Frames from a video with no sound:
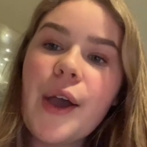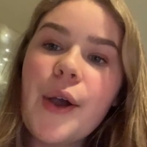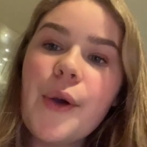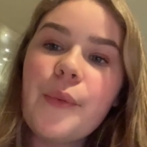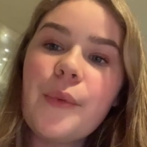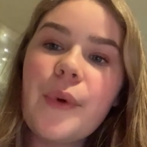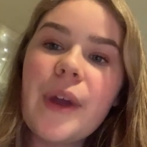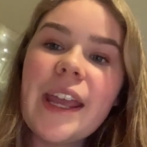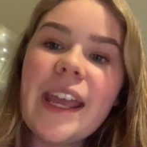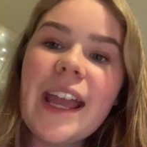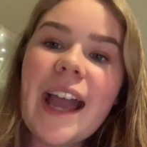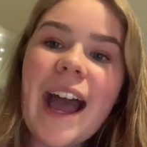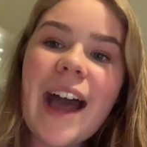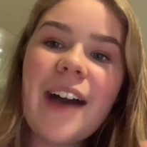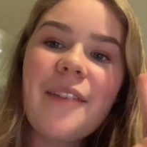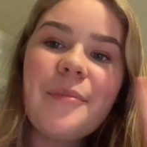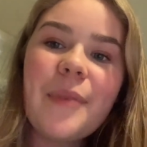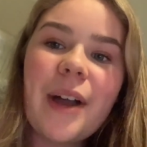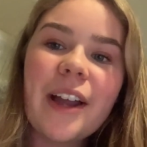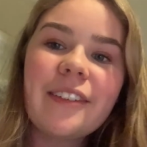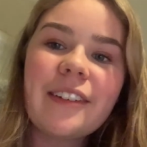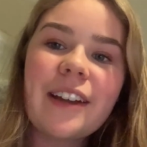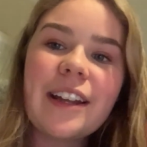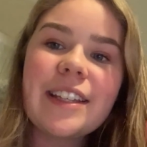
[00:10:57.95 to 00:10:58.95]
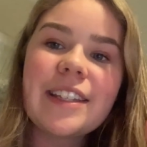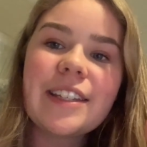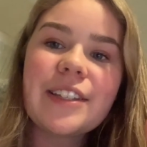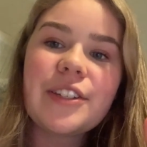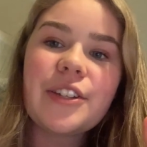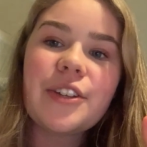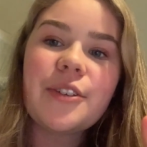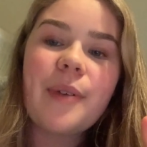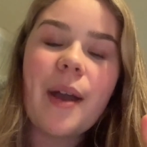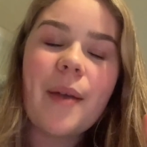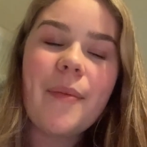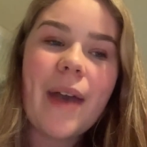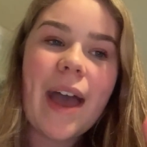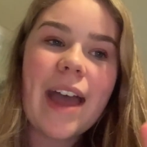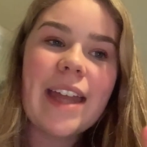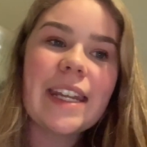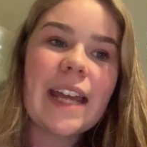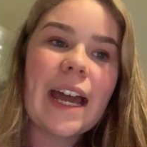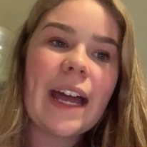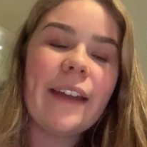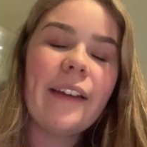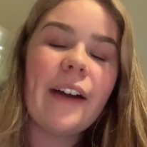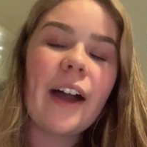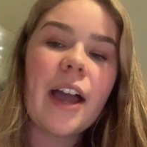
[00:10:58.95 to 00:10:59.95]
We have migrated to my
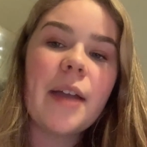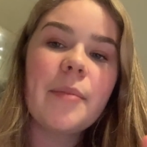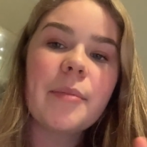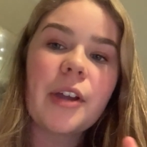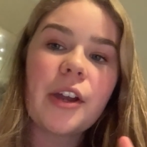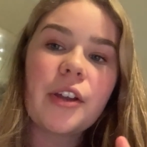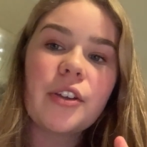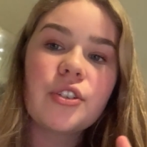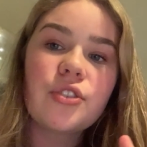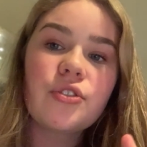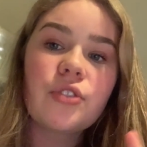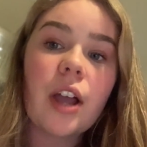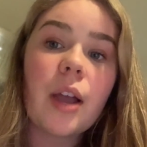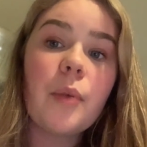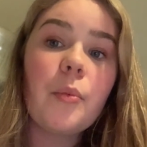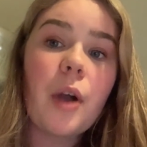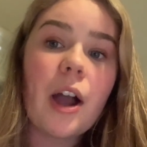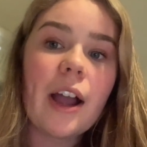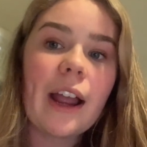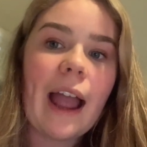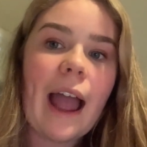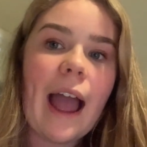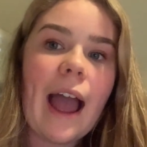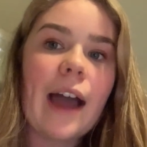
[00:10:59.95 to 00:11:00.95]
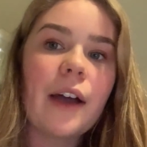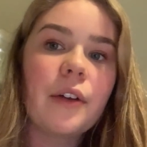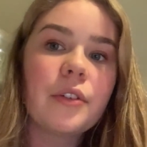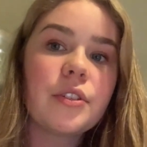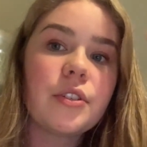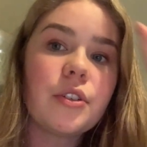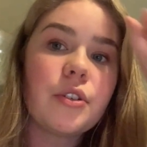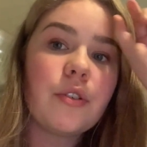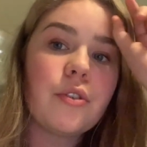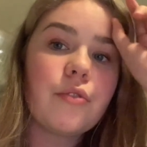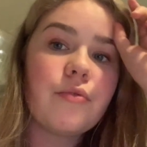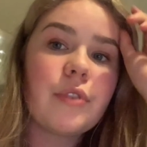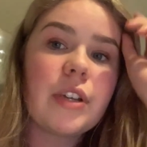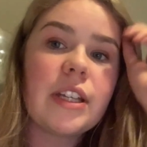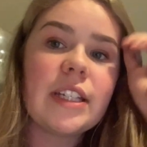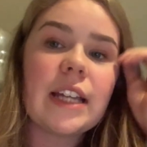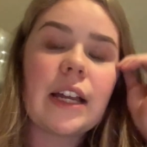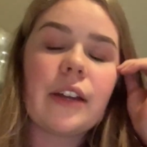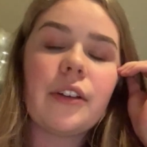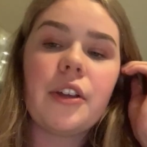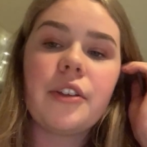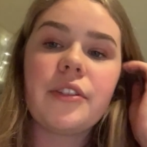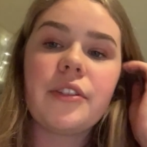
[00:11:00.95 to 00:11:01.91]
bed and I'm going to try and work out how to re-download